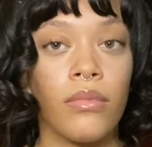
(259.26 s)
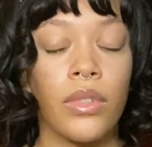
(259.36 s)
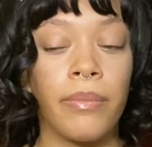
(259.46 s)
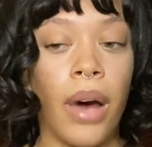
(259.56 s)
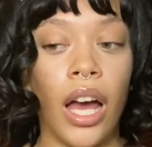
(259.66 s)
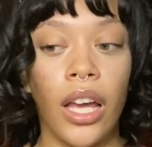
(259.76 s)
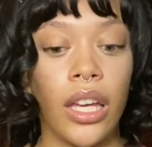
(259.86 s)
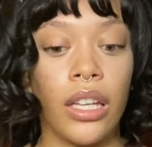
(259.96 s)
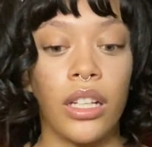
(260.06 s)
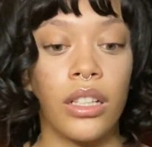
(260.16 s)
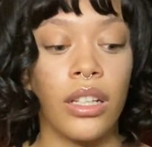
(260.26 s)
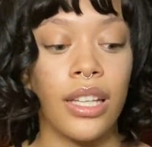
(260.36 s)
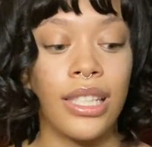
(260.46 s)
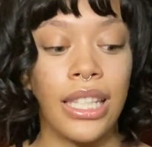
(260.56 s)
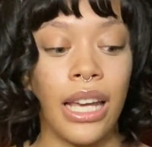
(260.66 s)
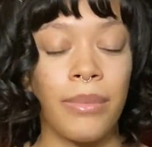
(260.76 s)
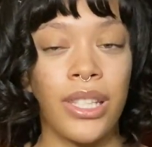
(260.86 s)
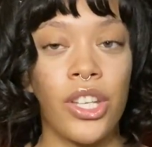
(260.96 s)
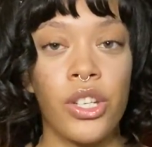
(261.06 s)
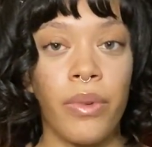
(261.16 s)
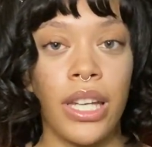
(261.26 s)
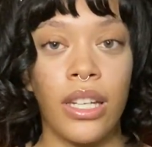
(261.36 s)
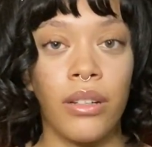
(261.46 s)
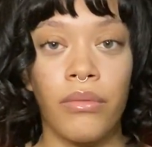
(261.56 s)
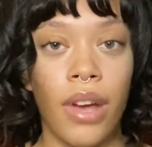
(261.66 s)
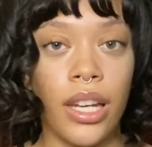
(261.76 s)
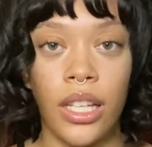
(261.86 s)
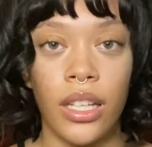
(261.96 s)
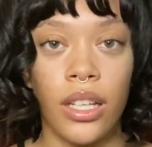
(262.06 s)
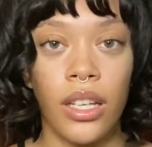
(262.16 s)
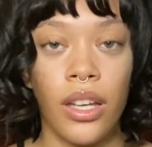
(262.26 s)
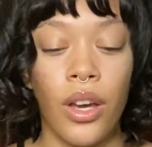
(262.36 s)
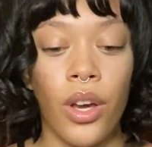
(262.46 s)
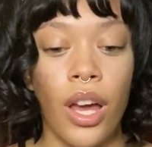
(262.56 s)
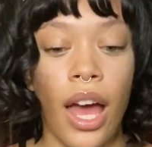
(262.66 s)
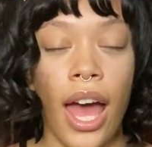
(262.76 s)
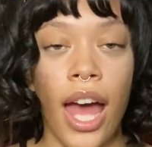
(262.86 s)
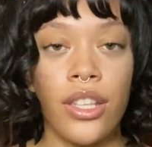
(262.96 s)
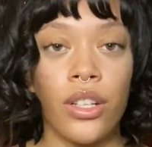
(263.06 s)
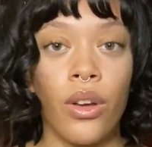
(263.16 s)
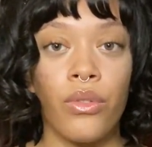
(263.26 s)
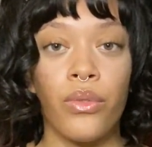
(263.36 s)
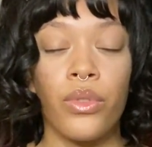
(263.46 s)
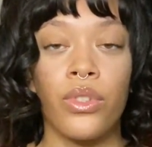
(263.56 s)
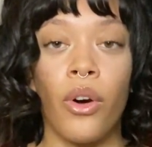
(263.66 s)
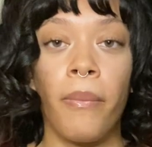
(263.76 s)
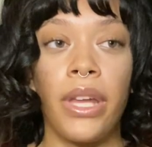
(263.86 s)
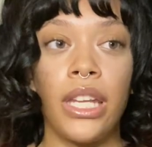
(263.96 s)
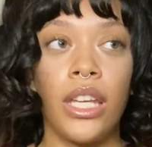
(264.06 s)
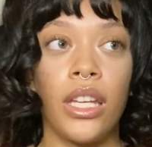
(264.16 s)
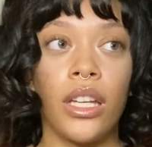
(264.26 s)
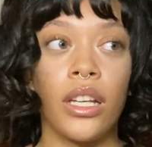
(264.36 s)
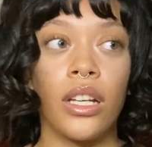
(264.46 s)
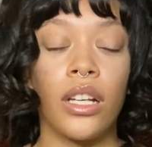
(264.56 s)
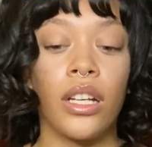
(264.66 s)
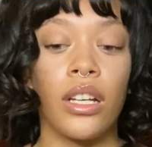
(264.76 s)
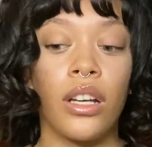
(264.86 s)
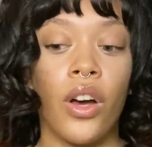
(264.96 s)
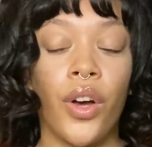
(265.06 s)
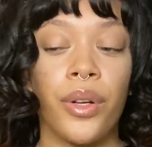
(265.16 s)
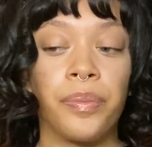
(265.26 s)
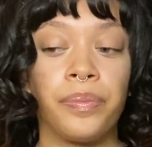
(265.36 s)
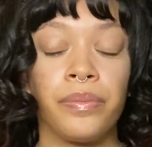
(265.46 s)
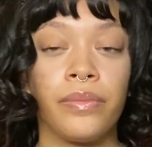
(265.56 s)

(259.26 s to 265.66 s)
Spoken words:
my exam situated and ready. I had to go through so many like